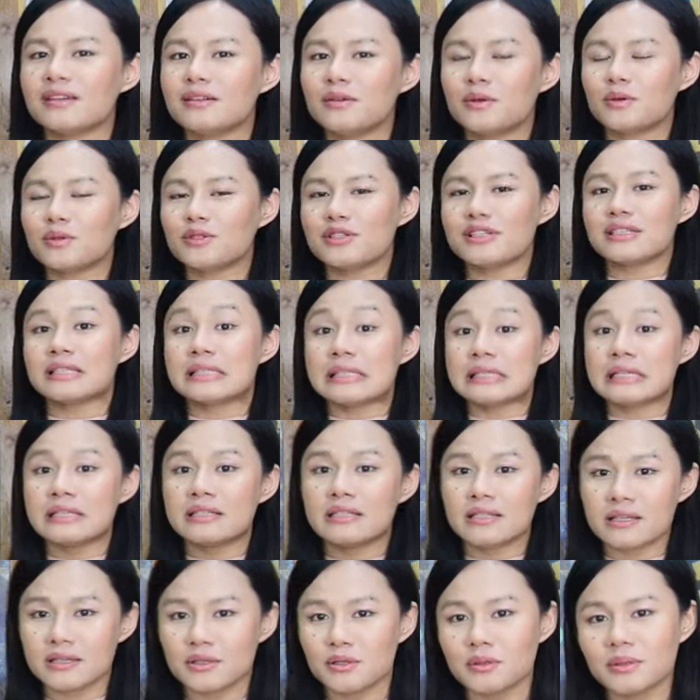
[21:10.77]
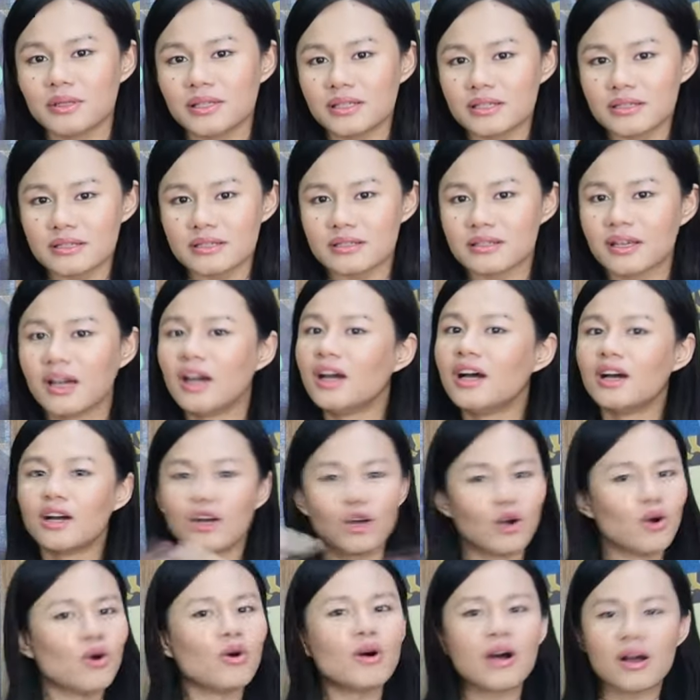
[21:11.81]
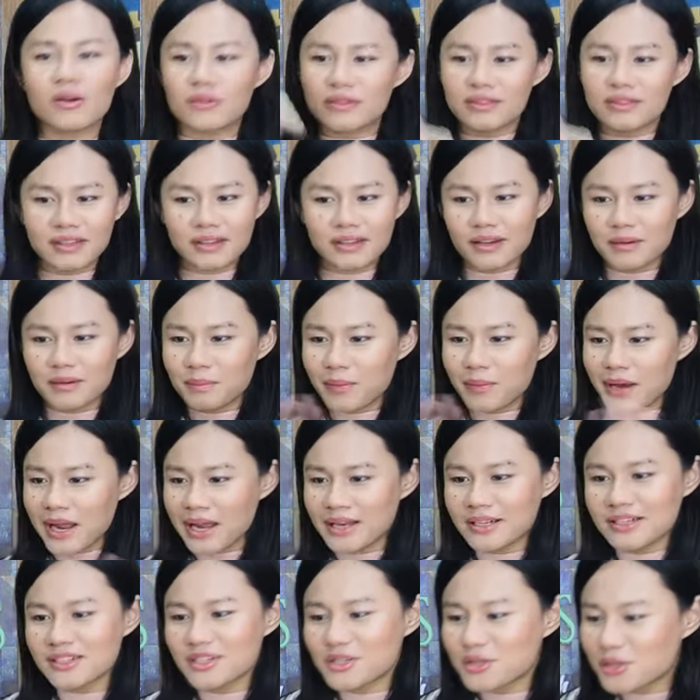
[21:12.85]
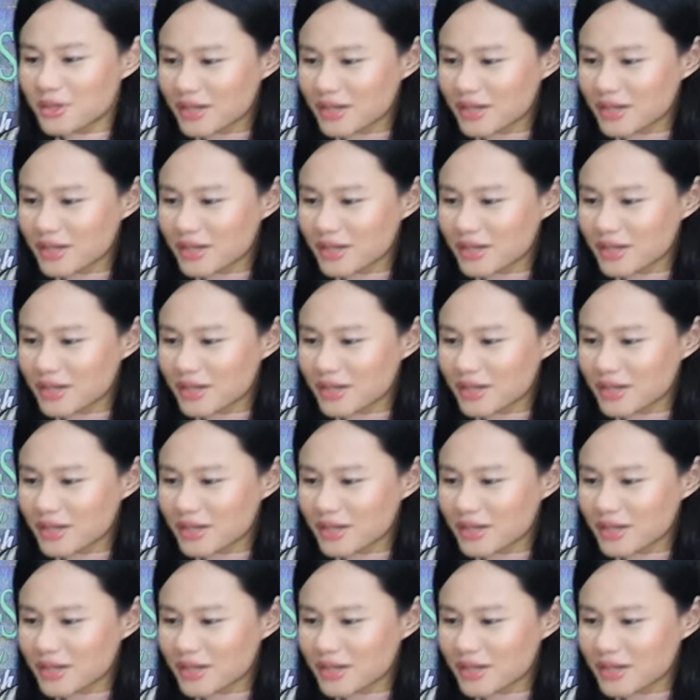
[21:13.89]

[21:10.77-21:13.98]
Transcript: that don't just listen to this, go out there, plant a